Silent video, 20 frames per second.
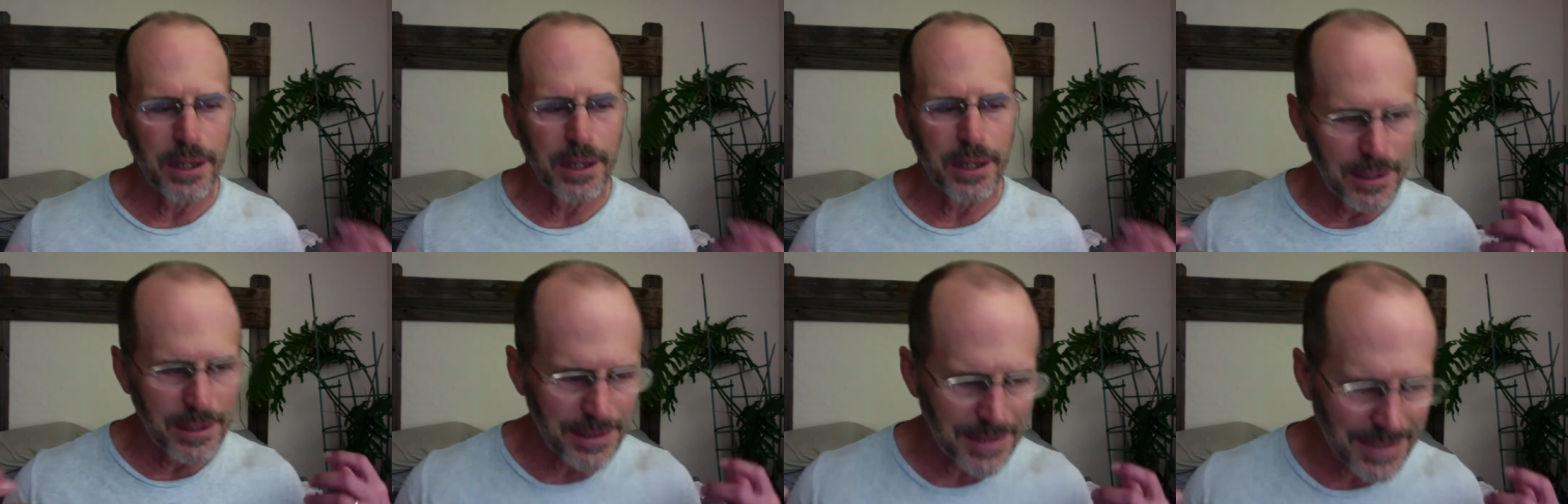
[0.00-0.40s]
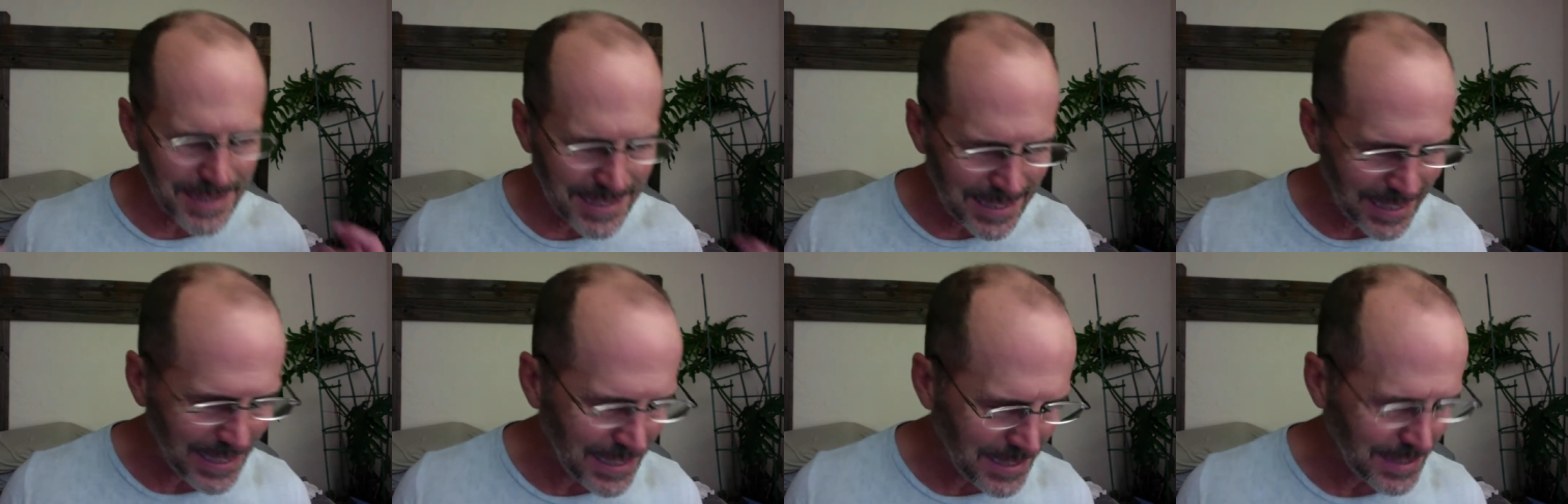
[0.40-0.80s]
And it
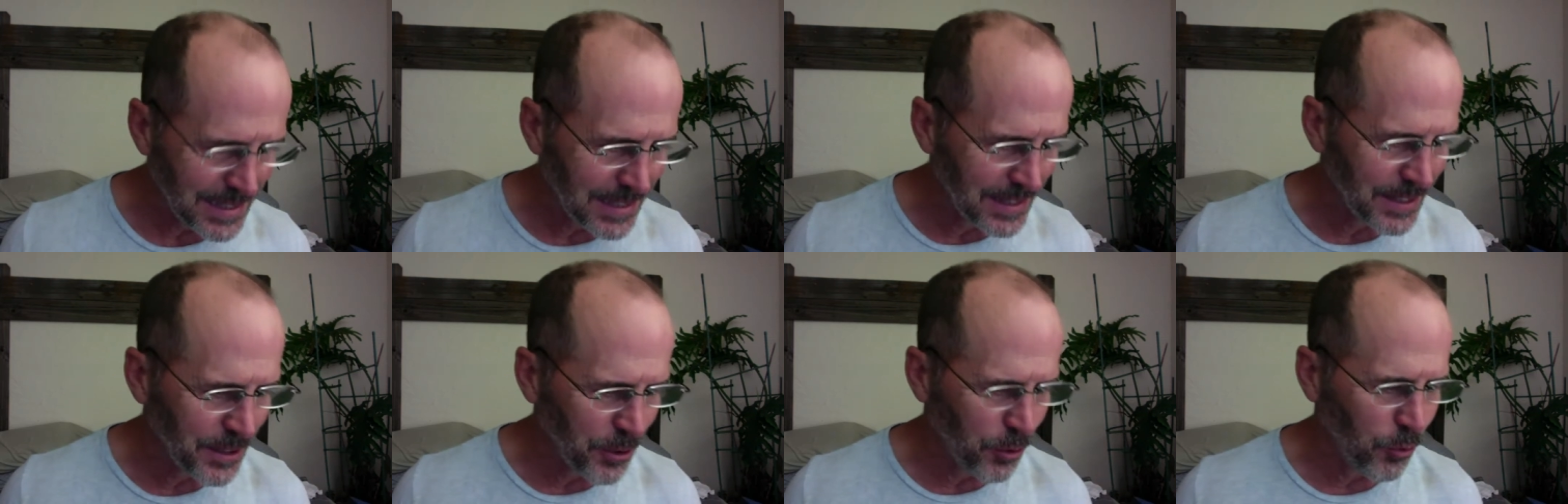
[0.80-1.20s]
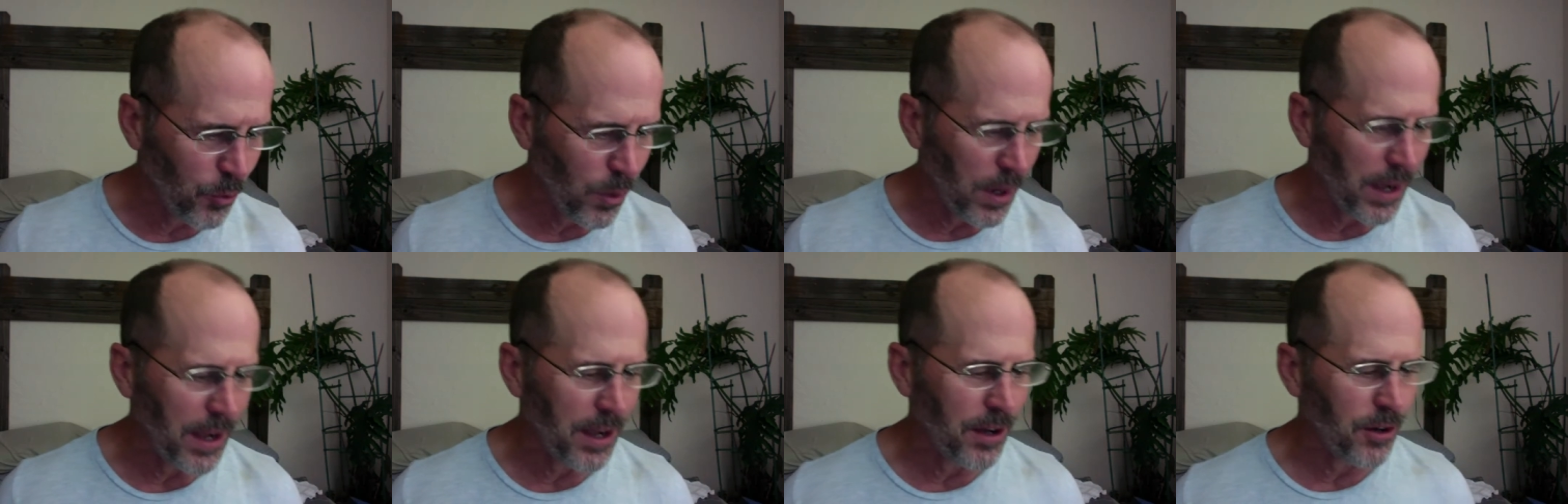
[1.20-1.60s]
takes a little
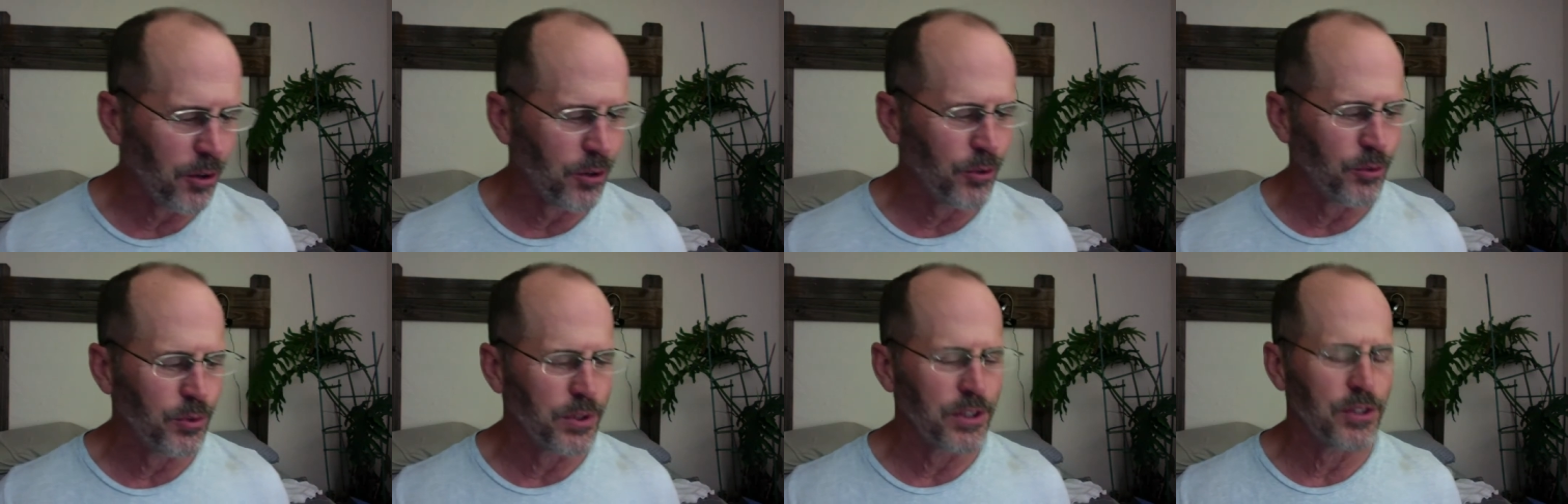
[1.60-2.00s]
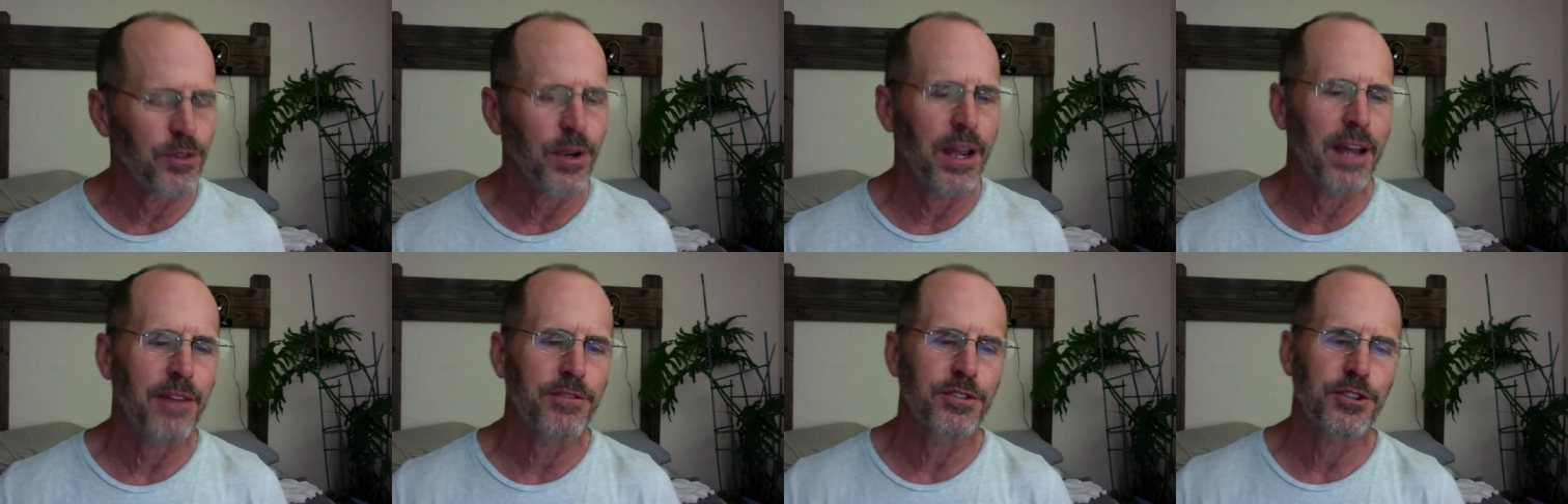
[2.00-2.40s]
while when you
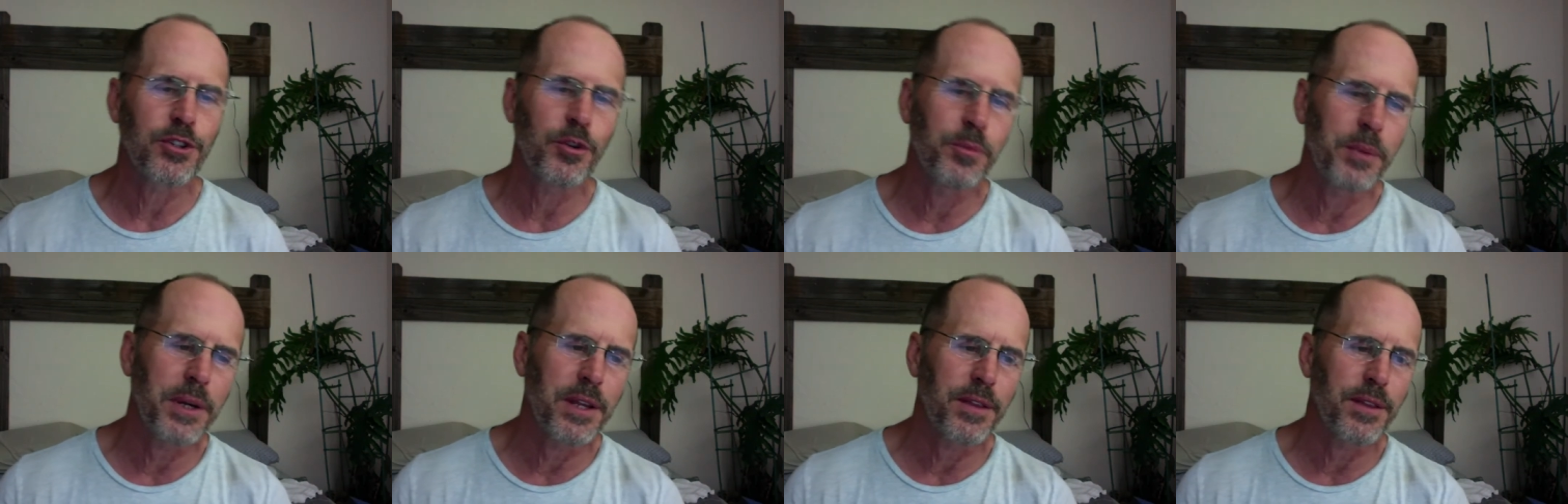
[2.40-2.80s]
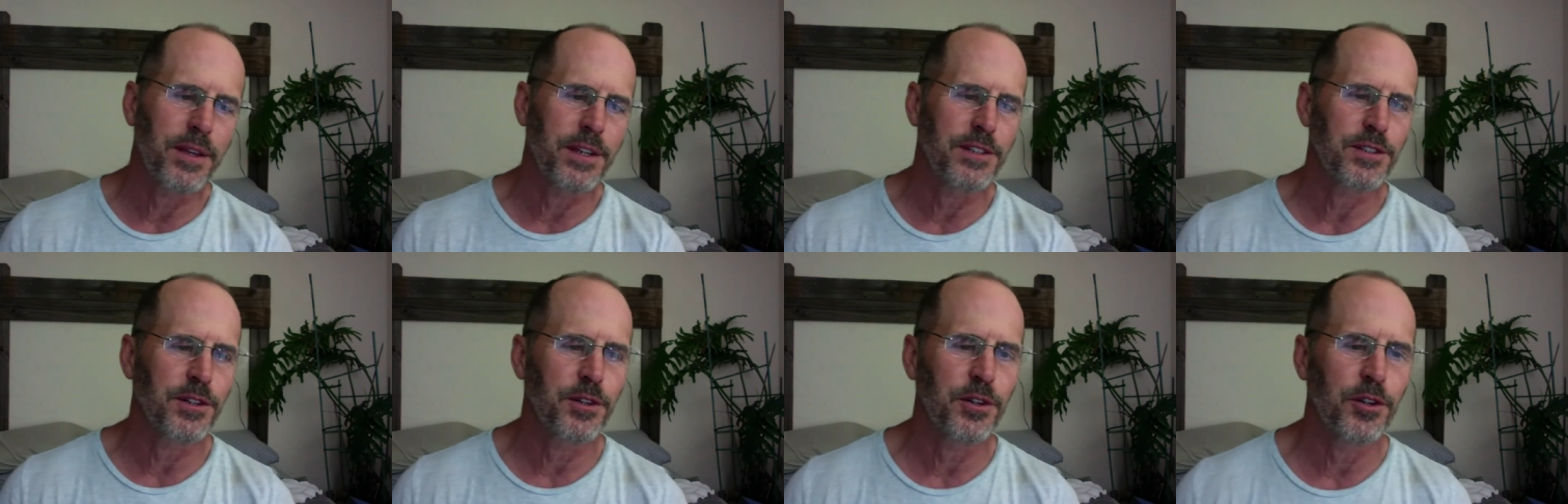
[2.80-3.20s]
have so many
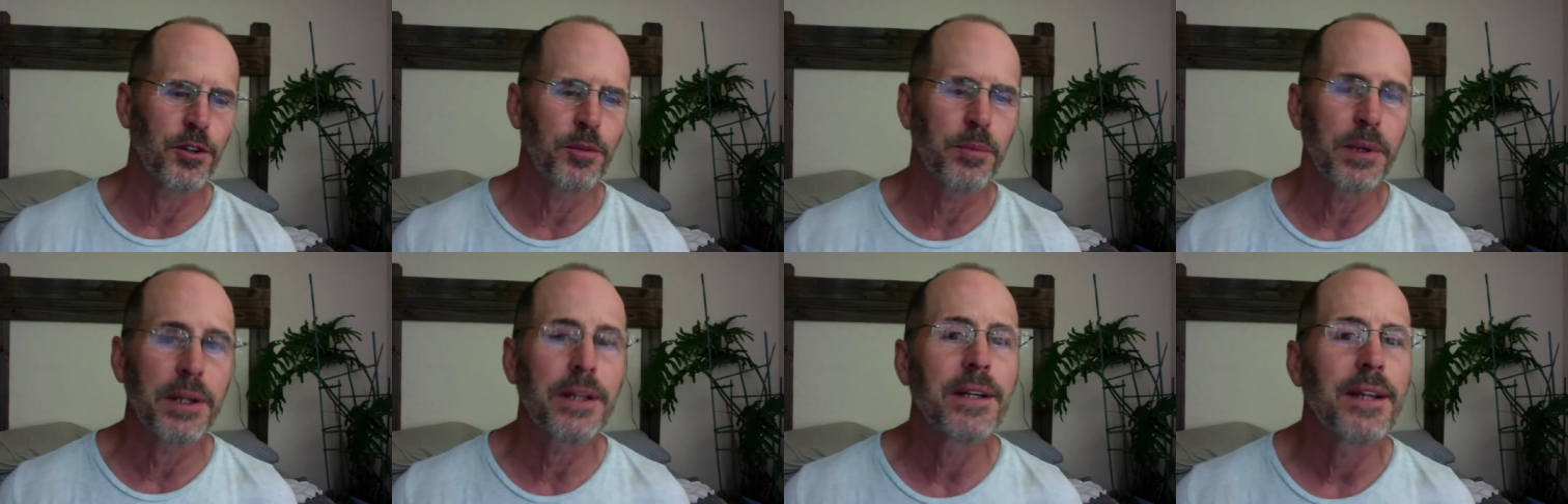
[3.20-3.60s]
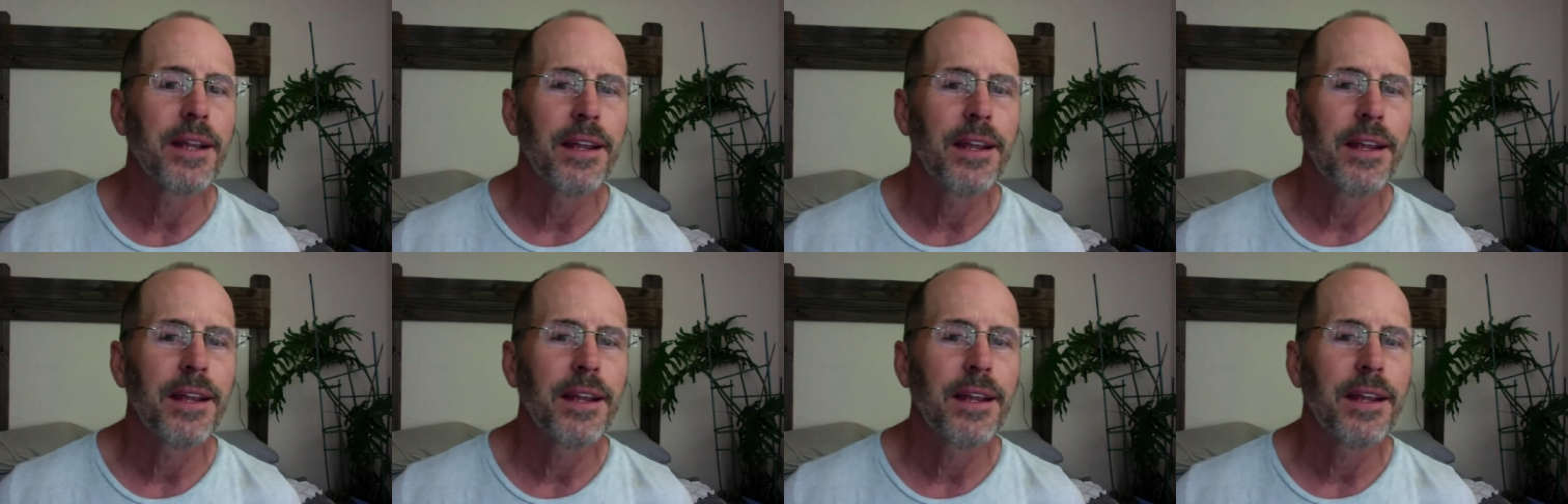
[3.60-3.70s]
things to do, but